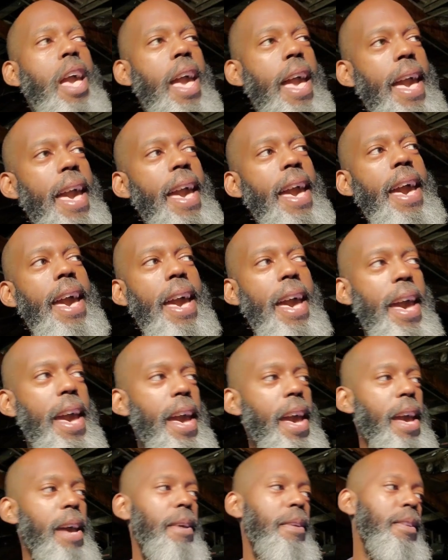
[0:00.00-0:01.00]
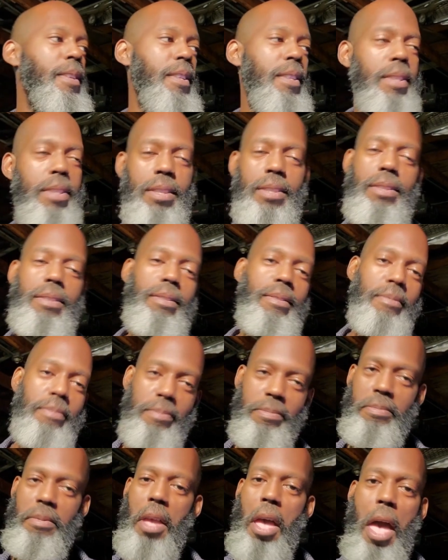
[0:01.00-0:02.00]
and
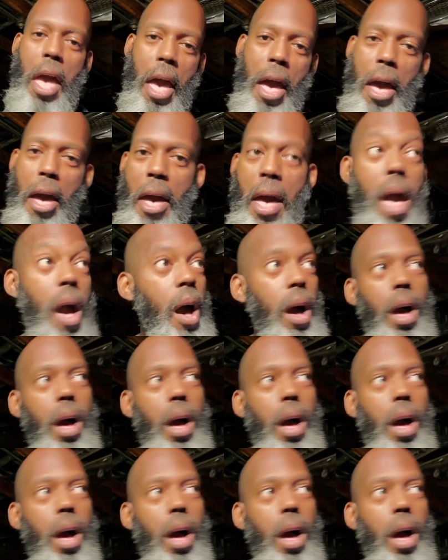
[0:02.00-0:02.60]
yeah,